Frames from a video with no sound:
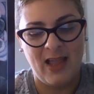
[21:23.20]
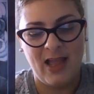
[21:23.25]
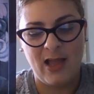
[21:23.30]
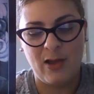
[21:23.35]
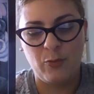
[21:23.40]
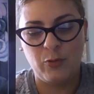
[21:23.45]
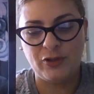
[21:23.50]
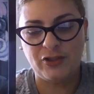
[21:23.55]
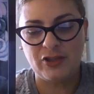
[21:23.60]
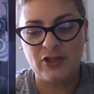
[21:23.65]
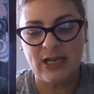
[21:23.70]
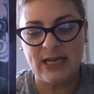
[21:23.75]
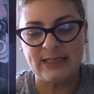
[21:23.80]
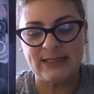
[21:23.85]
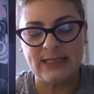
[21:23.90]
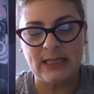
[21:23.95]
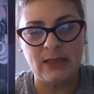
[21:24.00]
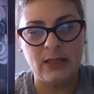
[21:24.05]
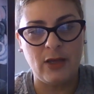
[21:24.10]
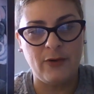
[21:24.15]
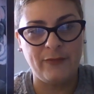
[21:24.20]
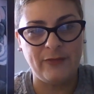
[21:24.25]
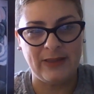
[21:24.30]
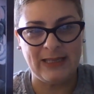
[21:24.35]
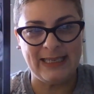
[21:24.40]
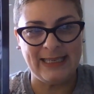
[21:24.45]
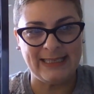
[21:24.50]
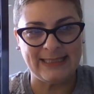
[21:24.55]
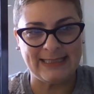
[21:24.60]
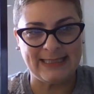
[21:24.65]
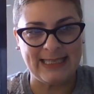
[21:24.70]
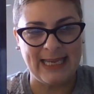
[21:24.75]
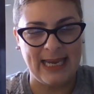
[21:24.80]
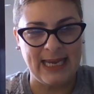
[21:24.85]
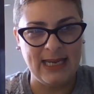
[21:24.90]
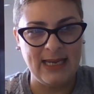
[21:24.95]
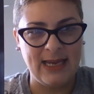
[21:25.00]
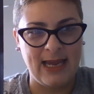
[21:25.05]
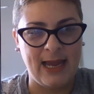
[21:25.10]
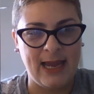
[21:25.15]
I wish you guys a lovely
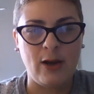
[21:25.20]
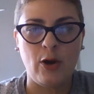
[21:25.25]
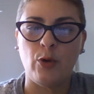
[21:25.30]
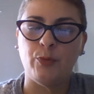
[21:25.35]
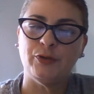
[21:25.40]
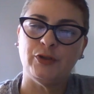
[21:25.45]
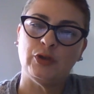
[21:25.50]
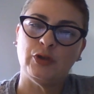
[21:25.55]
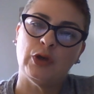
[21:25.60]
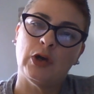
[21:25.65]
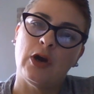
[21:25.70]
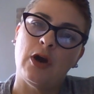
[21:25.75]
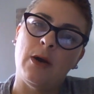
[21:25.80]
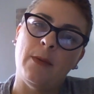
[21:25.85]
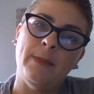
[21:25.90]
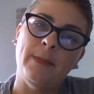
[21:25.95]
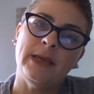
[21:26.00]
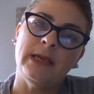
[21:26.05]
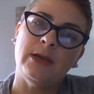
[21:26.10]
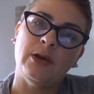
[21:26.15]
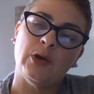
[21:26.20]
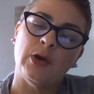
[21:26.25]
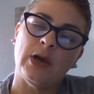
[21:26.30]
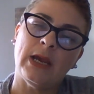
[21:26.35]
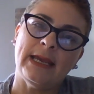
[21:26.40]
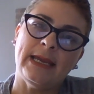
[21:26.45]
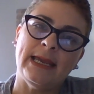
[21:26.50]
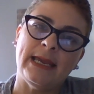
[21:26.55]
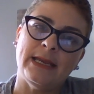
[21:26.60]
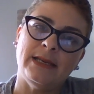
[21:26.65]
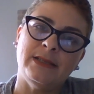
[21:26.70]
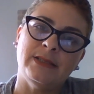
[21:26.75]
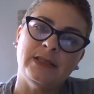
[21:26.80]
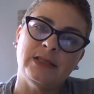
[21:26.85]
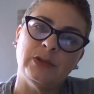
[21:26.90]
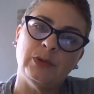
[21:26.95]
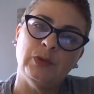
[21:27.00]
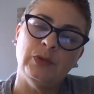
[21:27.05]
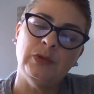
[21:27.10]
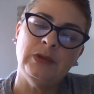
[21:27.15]
day. I hope to come here again
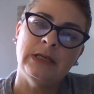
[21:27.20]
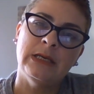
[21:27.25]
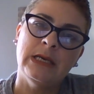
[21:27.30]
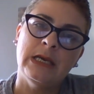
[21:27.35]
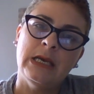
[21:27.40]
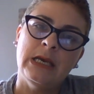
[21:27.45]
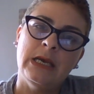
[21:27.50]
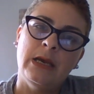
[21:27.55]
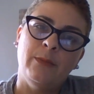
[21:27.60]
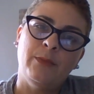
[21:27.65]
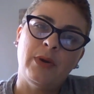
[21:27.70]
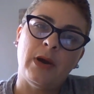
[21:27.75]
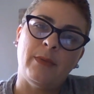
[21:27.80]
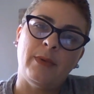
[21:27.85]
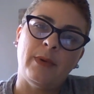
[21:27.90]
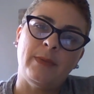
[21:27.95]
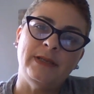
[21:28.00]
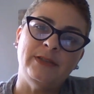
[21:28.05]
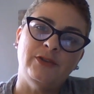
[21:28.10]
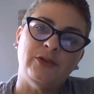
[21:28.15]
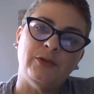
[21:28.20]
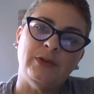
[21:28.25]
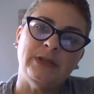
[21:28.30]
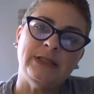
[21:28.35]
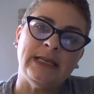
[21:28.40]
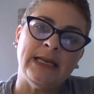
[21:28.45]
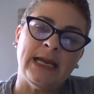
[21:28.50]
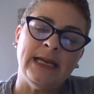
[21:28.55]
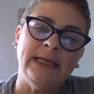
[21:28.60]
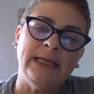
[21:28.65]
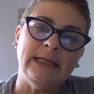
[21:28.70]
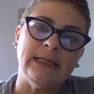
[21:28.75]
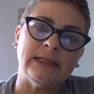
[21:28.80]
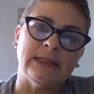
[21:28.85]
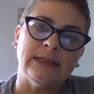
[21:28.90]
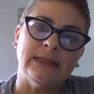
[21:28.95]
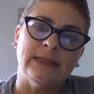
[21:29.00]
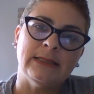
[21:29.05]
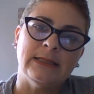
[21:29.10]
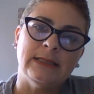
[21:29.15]
soon, probably during the night.
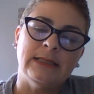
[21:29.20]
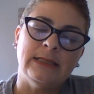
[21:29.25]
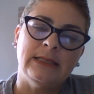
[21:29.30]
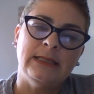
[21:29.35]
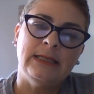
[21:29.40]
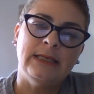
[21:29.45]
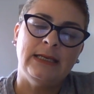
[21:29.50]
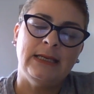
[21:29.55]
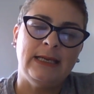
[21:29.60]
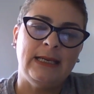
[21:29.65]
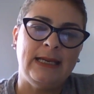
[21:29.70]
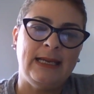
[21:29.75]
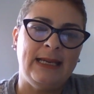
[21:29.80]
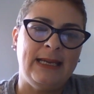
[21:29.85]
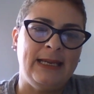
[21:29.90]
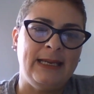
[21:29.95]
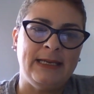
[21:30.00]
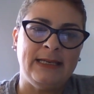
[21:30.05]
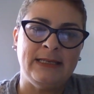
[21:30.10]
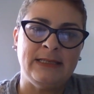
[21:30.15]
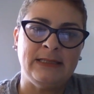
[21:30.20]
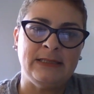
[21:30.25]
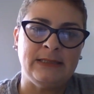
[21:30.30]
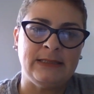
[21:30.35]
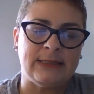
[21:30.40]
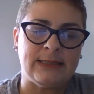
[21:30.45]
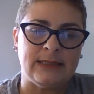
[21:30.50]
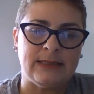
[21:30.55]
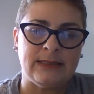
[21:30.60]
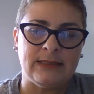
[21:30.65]
And